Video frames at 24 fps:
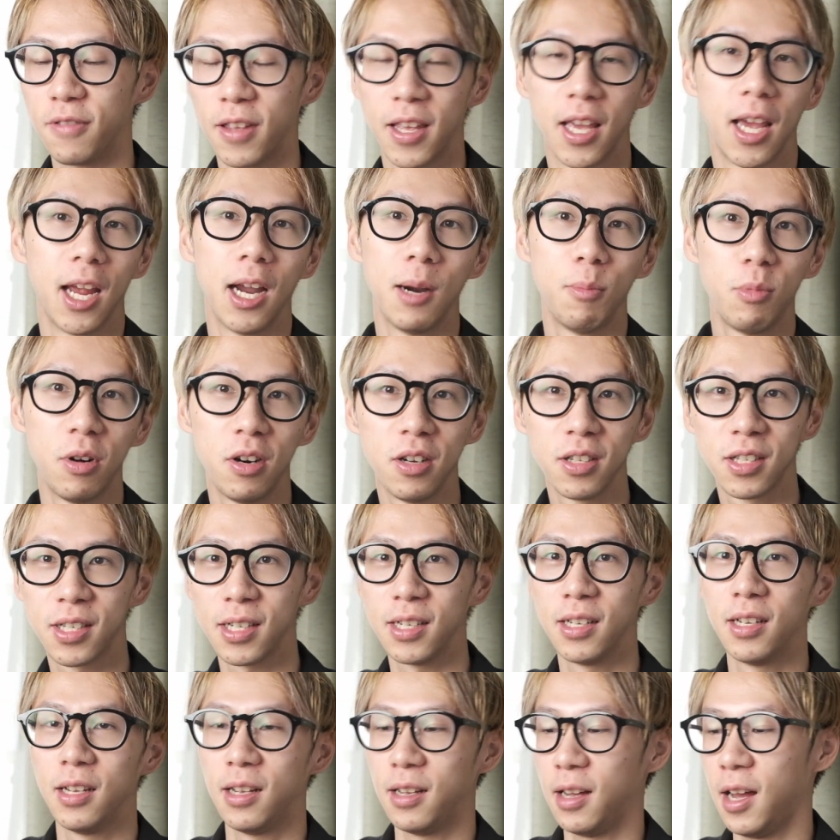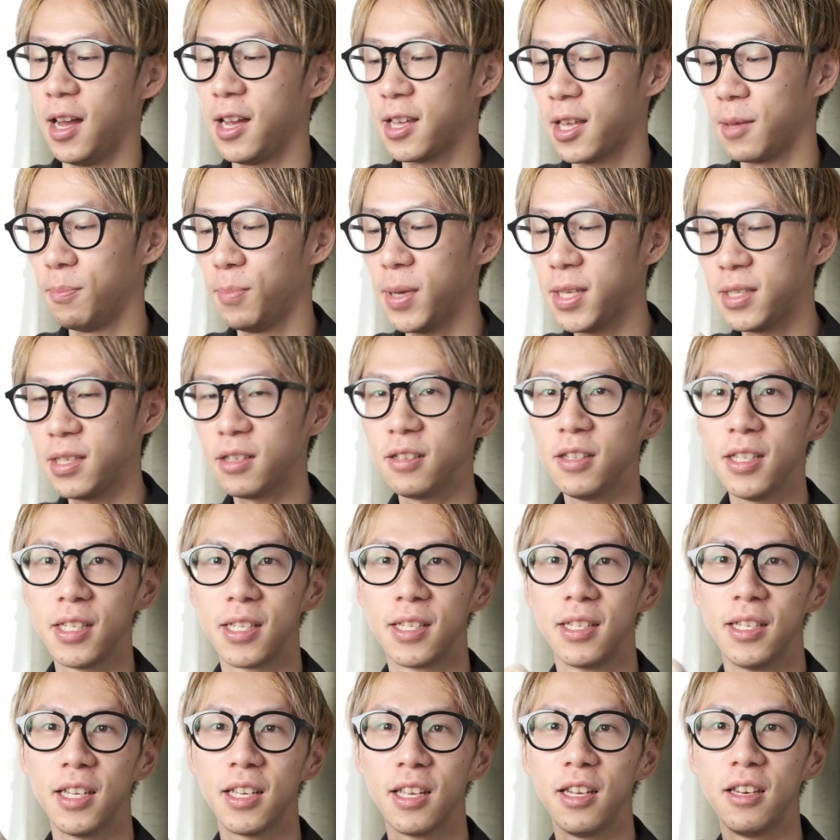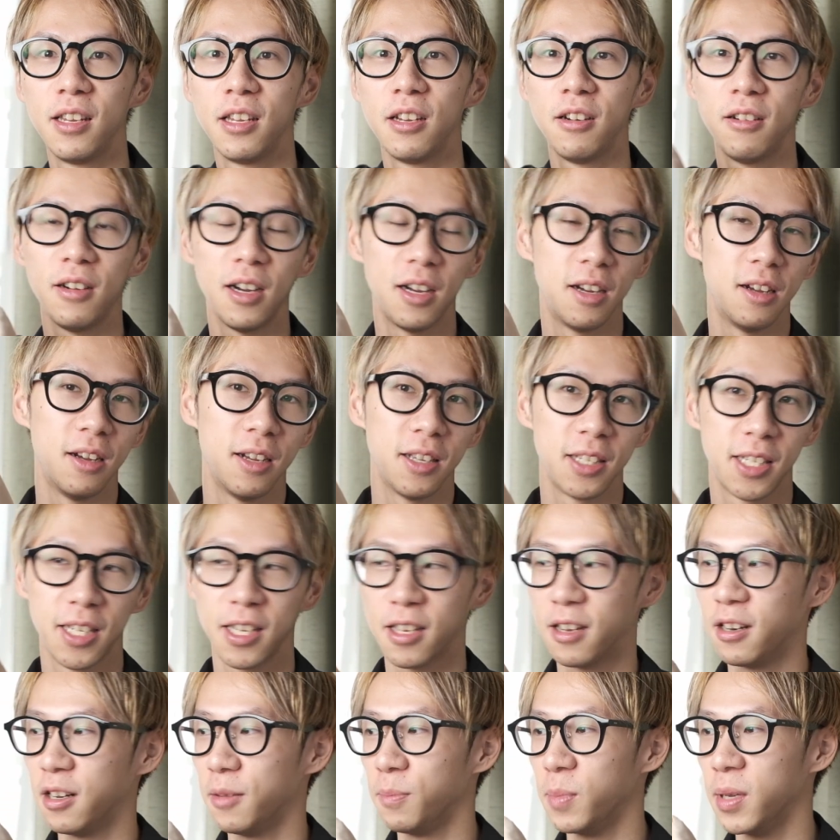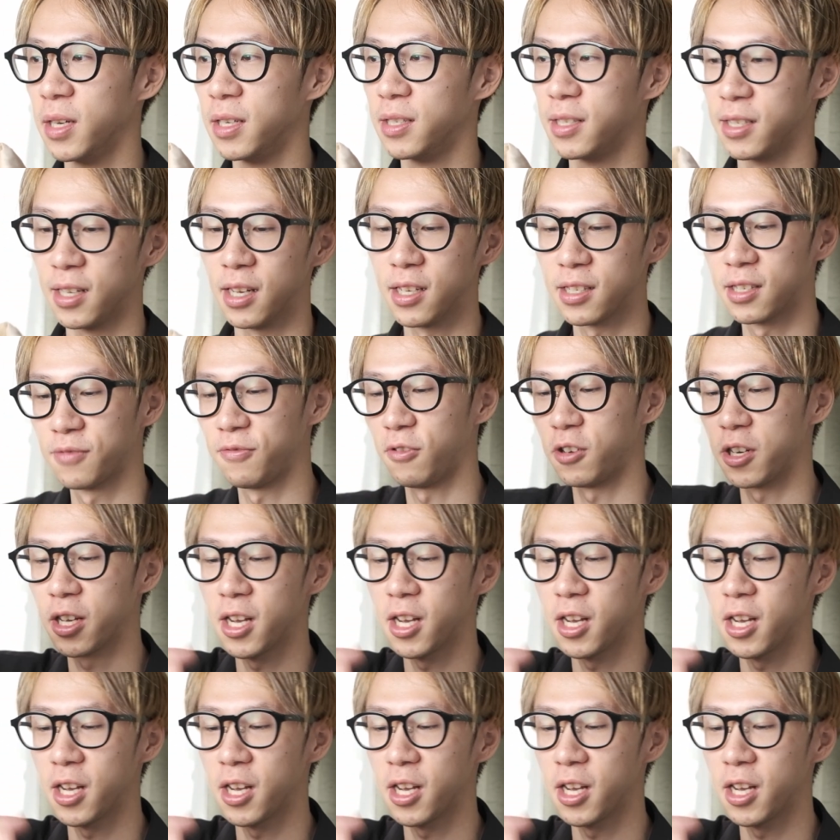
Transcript: cameras, I can basically stick in here, stick in a BTS for you